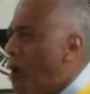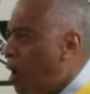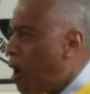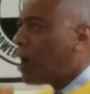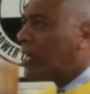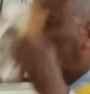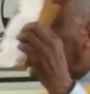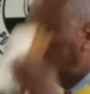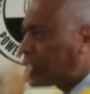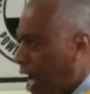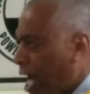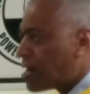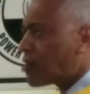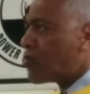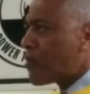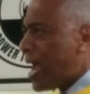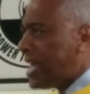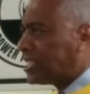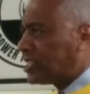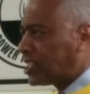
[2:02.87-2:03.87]
more
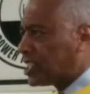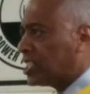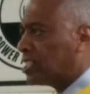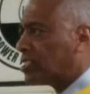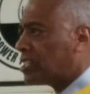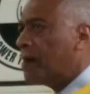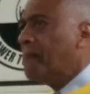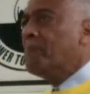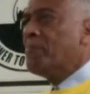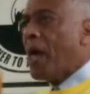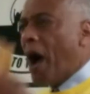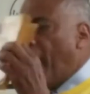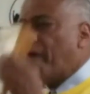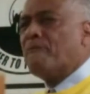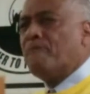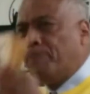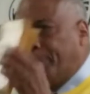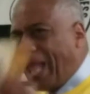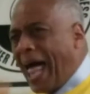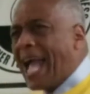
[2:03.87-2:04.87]
generations
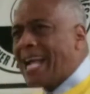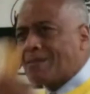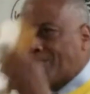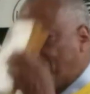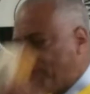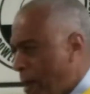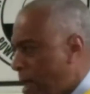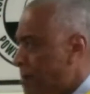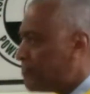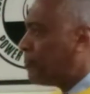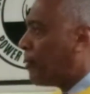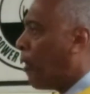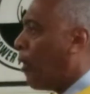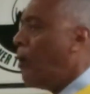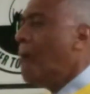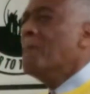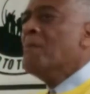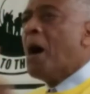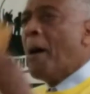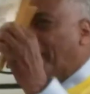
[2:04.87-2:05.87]
of black
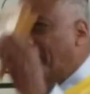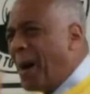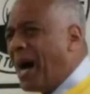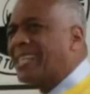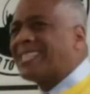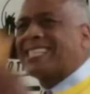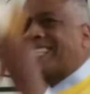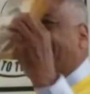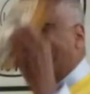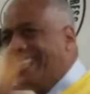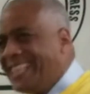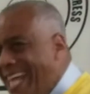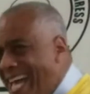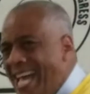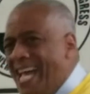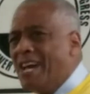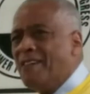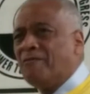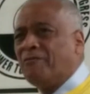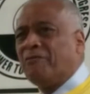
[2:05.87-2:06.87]
people must
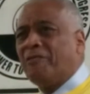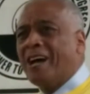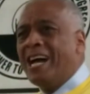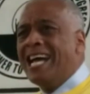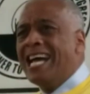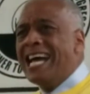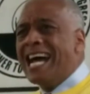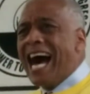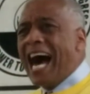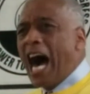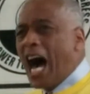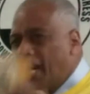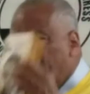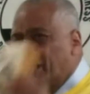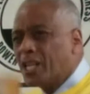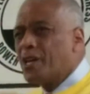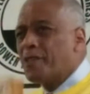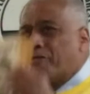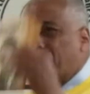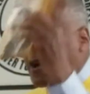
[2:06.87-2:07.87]
live
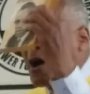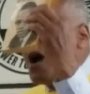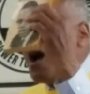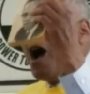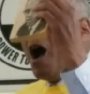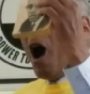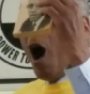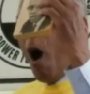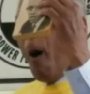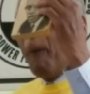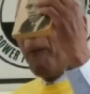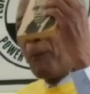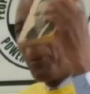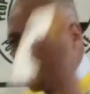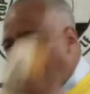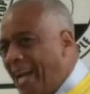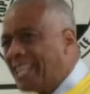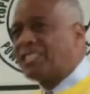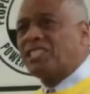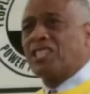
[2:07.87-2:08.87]
under the
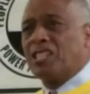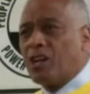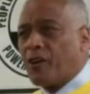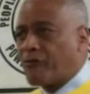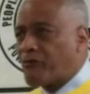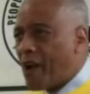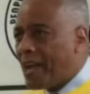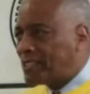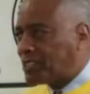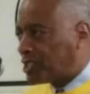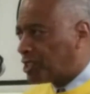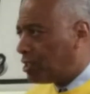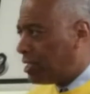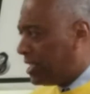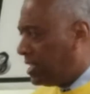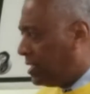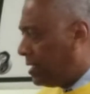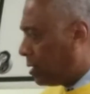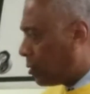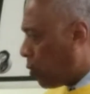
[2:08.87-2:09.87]
oppression of racial
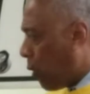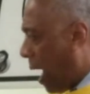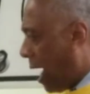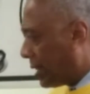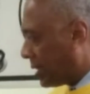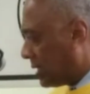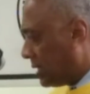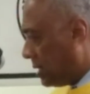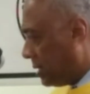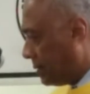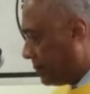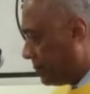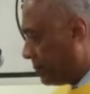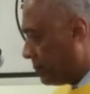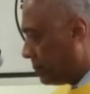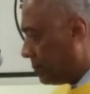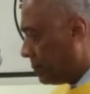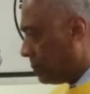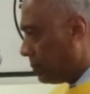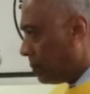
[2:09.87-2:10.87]
inequality?
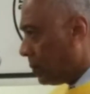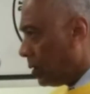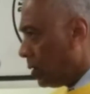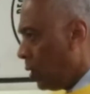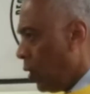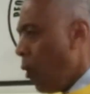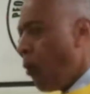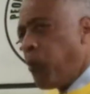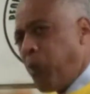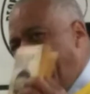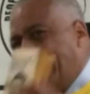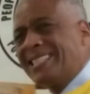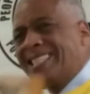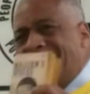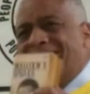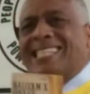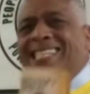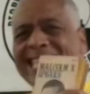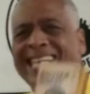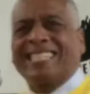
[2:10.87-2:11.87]
What
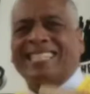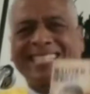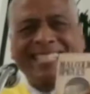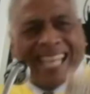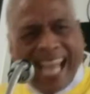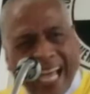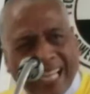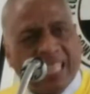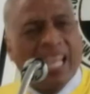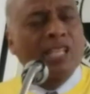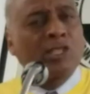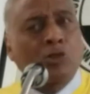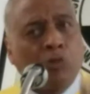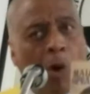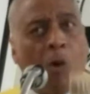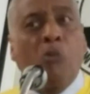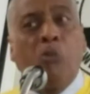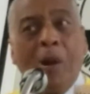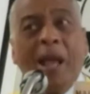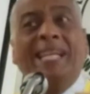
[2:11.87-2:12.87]
does this tell us
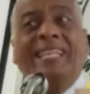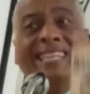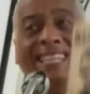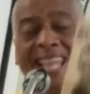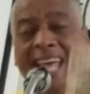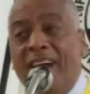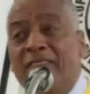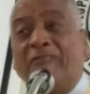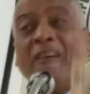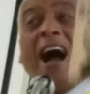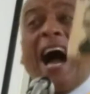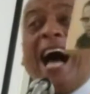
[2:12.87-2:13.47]
when we live